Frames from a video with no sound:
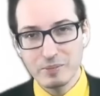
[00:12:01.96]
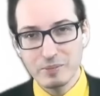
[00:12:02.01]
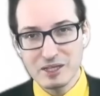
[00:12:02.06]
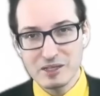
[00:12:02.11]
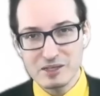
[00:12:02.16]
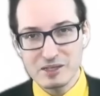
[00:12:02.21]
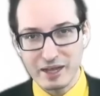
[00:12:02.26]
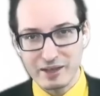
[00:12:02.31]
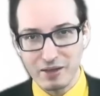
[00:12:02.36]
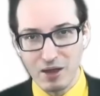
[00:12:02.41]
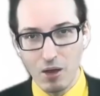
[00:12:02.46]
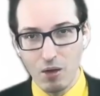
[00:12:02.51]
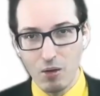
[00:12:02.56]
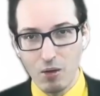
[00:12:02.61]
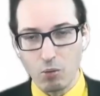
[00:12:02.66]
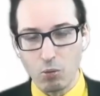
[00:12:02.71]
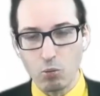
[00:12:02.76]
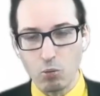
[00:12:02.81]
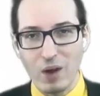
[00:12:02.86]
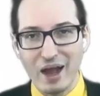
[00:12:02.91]
means that
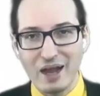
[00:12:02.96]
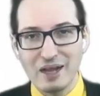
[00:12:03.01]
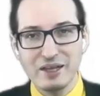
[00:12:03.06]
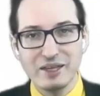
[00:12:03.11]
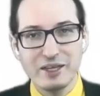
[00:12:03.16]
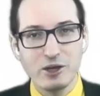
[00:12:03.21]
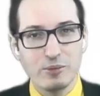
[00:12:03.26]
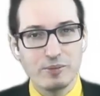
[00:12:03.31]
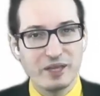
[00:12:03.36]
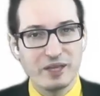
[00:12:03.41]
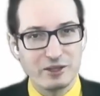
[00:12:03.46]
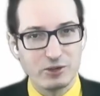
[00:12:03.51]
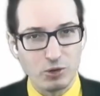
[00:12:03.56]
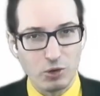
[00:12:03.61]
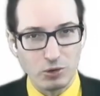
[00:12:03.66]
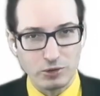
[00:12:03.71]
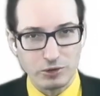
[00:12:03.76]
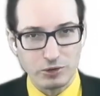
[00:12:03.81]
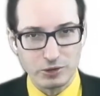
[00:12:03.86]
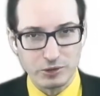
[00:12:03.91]
while the update
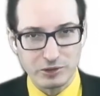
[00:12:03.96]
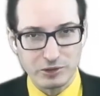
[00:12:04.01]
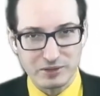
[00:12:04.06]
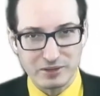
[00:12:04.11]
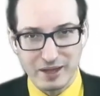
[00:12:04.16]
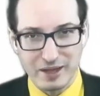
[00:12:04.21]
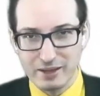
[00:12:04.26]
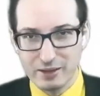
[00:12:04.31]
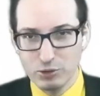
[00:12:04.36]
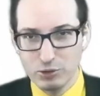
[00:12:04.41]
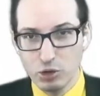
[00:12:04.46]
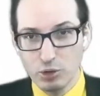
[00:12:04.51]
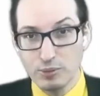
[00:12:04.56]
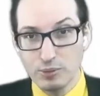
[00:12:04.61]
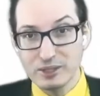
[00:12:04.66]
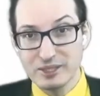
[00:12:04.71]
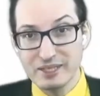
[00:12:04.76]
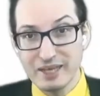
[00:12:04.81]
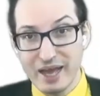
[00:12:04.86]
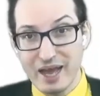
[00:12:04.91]
occurs,
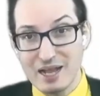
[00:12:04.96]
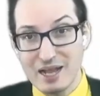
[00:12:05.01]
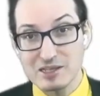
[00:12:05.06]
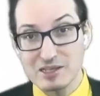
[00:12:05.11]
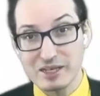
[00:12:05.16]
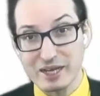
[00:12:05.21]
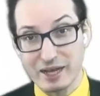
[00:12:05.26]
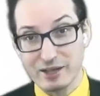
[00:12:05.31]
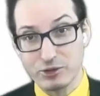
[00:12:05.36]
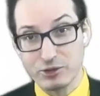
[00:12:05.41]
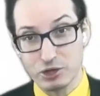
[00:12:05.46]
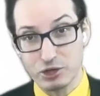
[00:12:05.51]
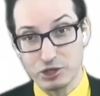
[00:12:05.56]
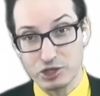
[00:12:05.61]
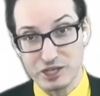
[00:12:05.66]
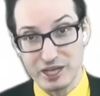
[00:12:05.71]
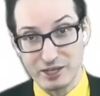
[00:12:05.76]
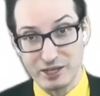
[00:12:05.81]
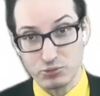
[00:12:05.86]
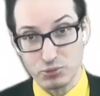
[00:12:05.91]
nobody else can
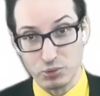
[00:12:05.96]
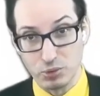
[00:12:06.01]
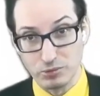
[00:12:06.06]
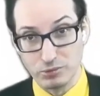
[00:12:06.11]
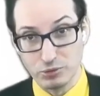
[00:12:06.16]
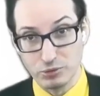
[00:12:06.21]
touch that row.